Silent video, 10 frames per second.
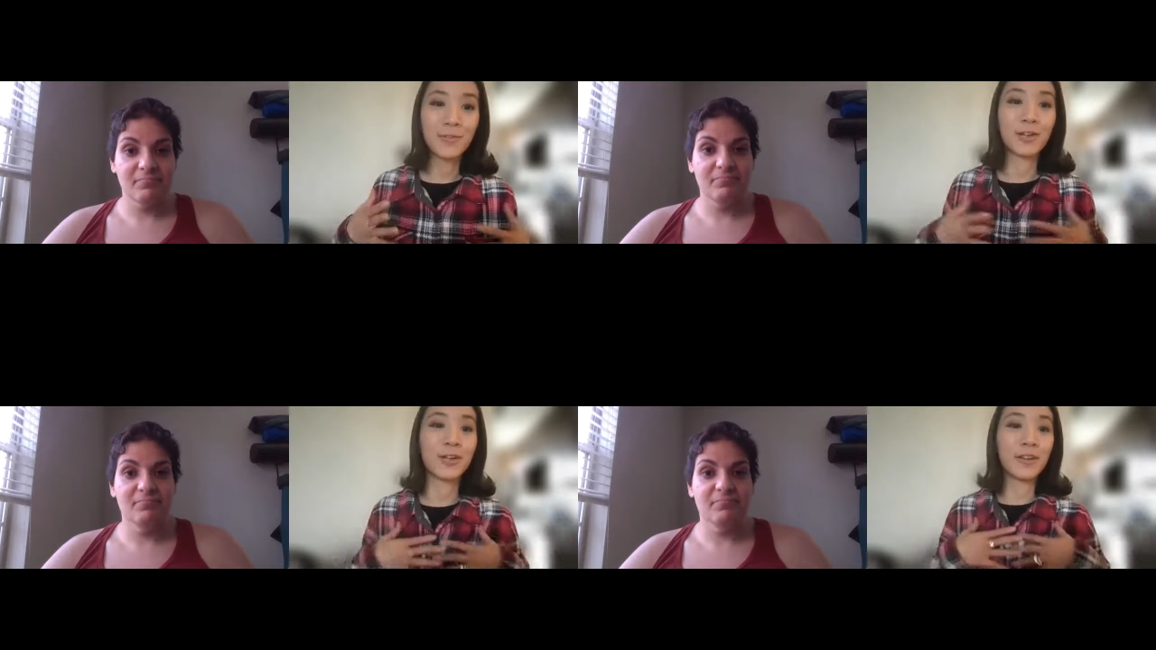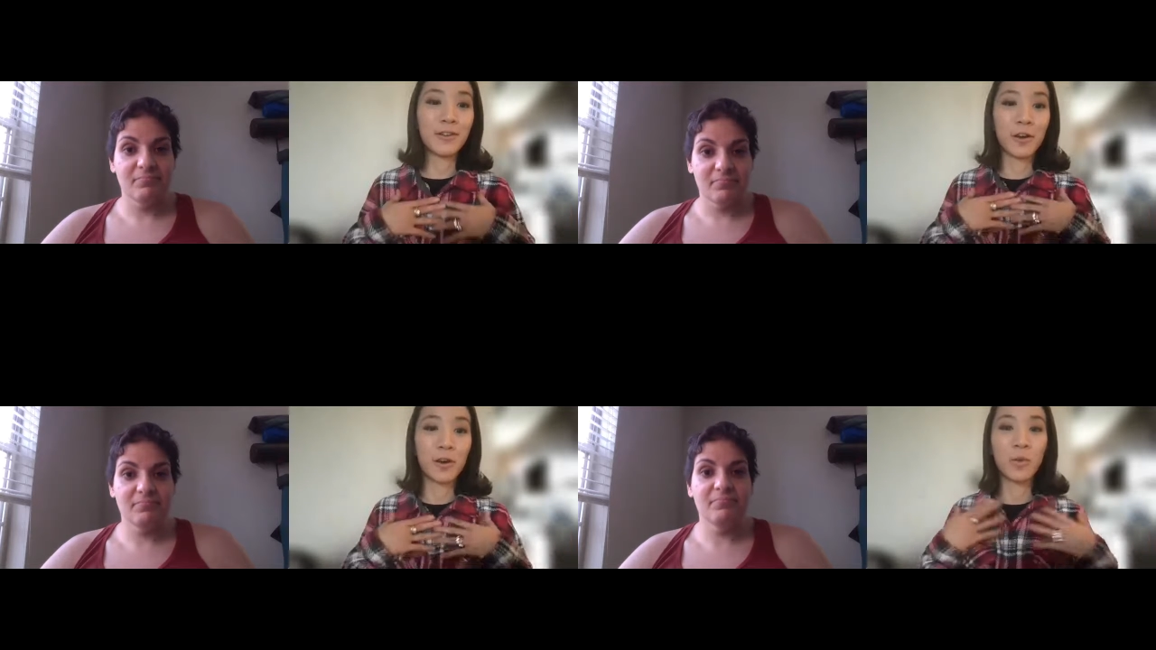Speaker 1: or you
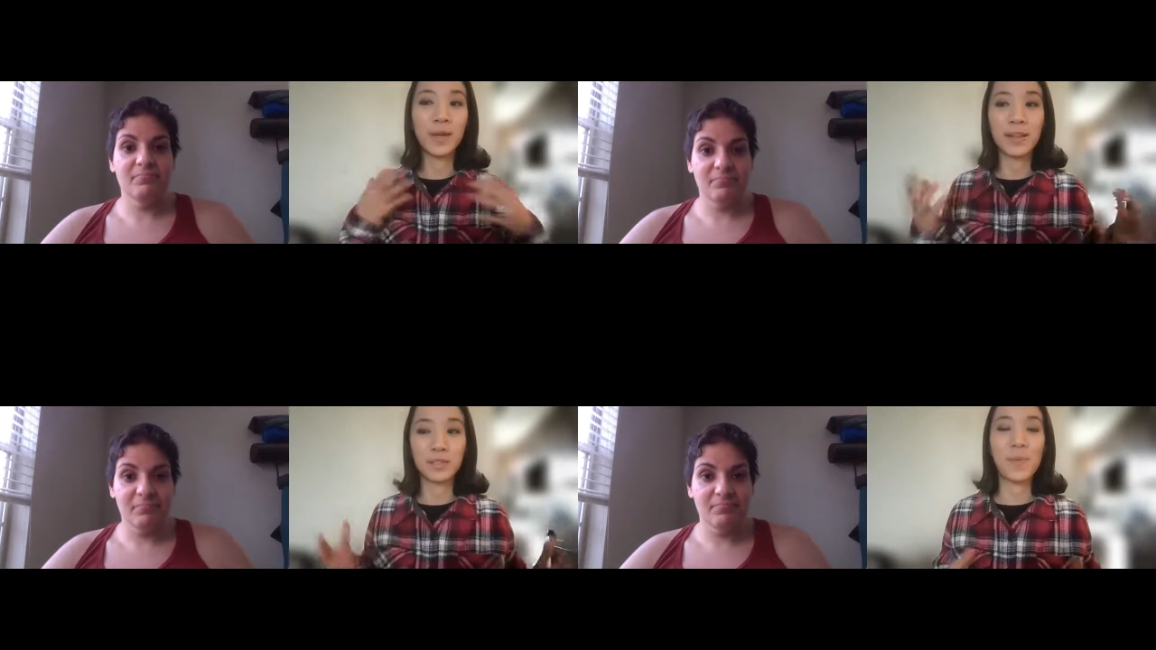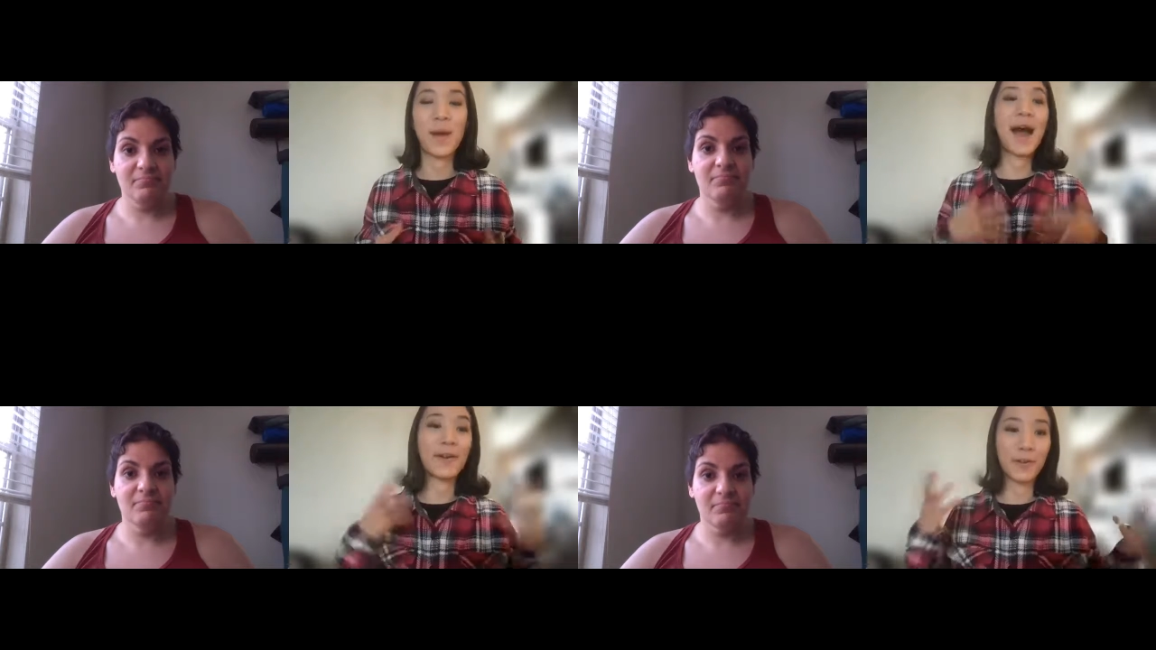know mm-hmm. there's a
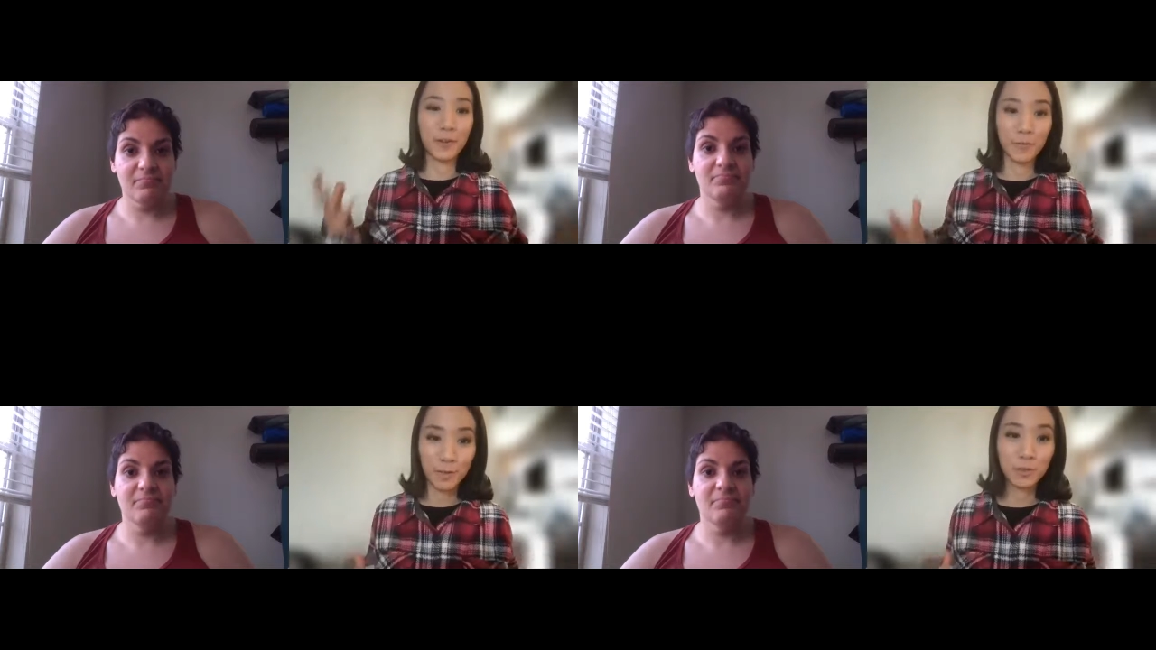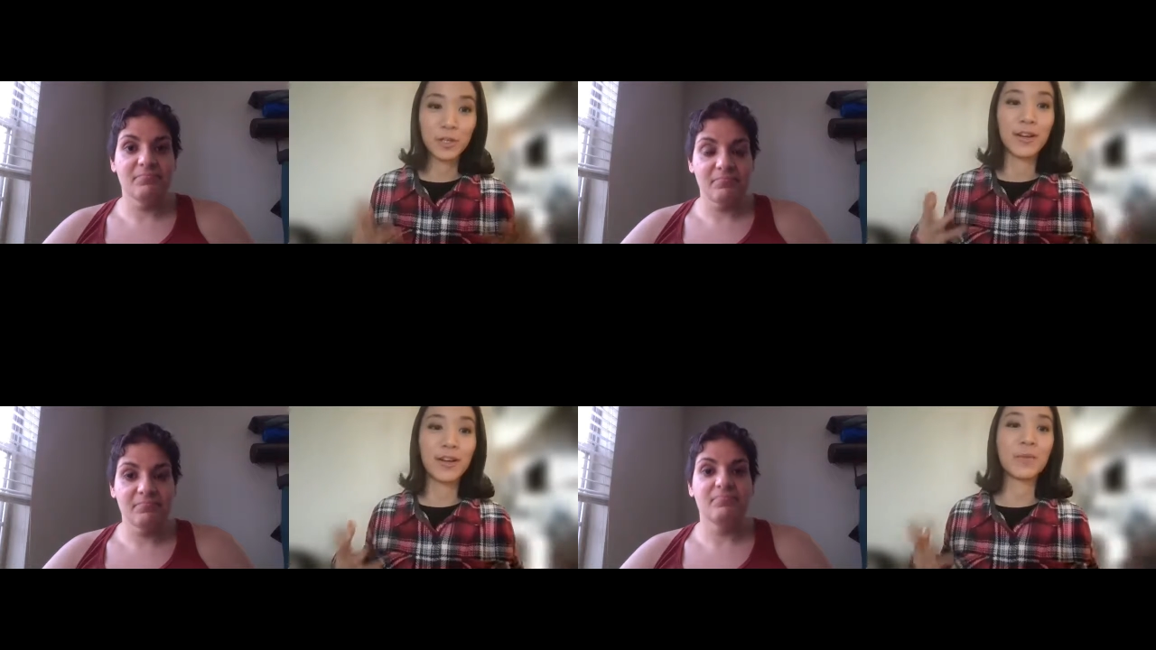pattern of them
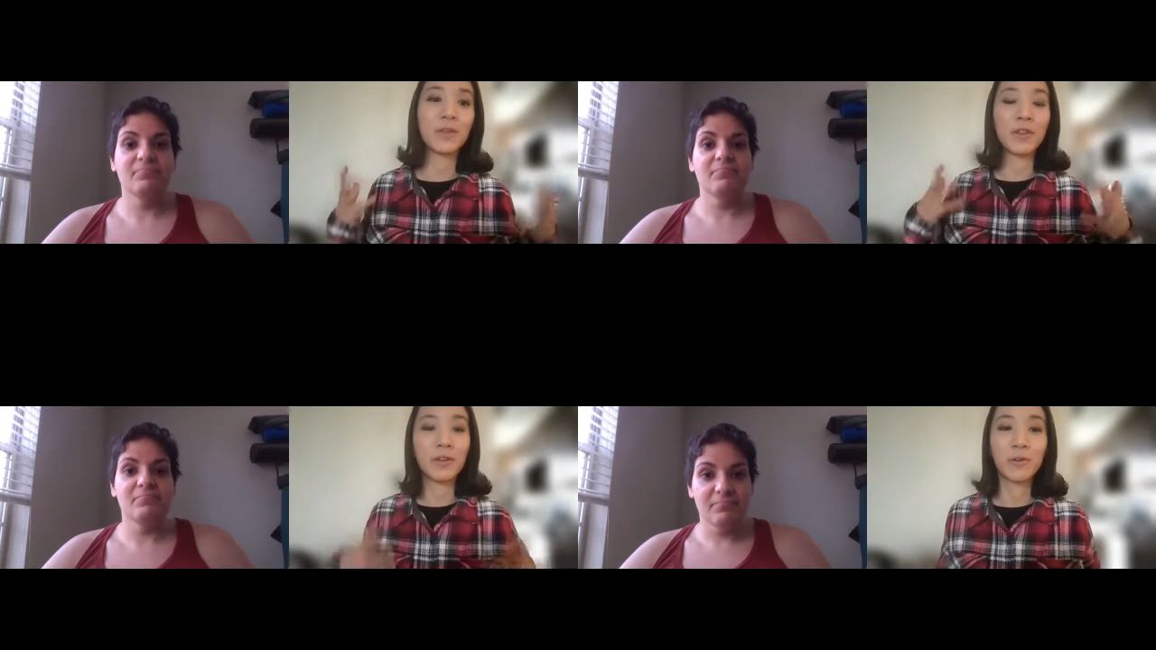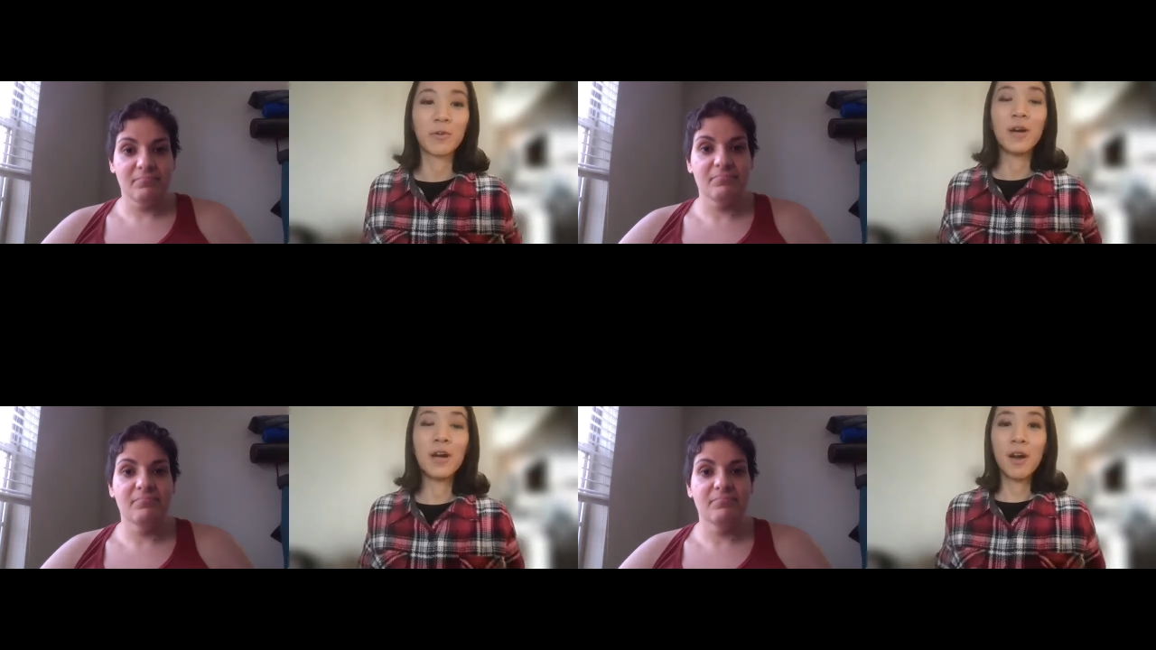sharing it with you
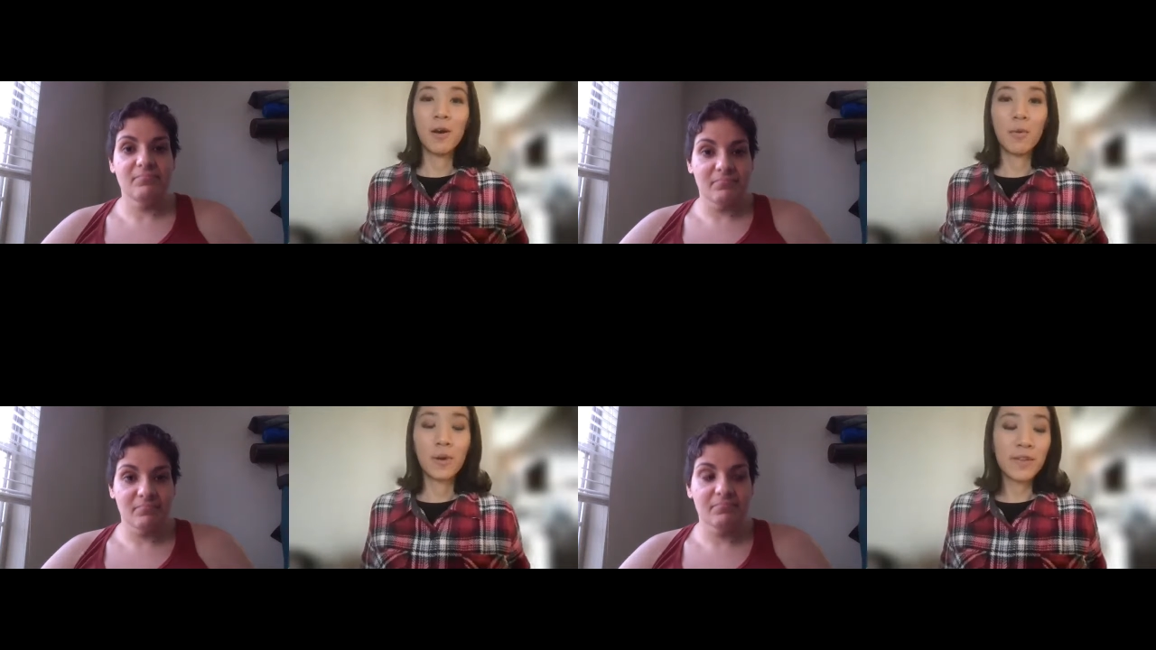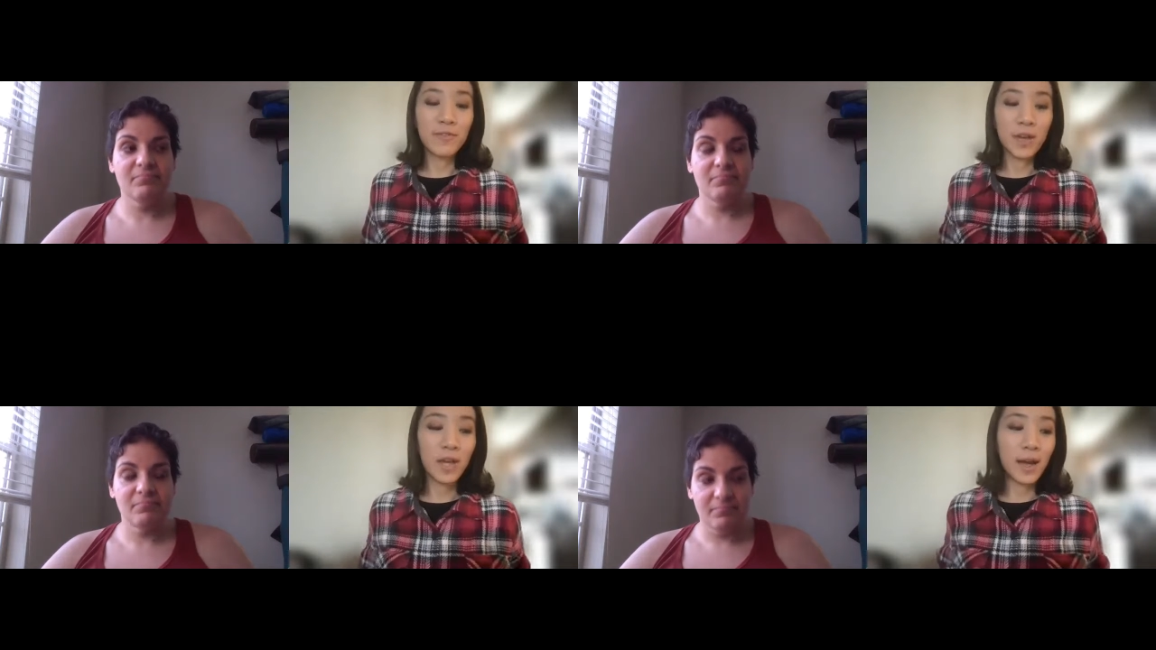or
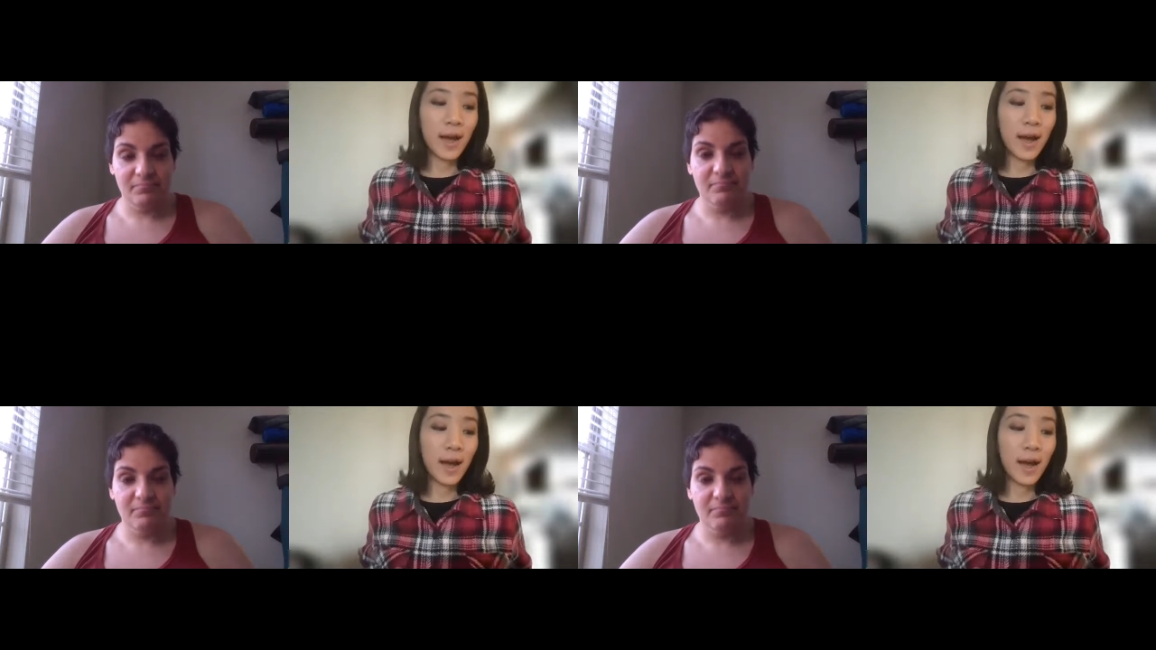even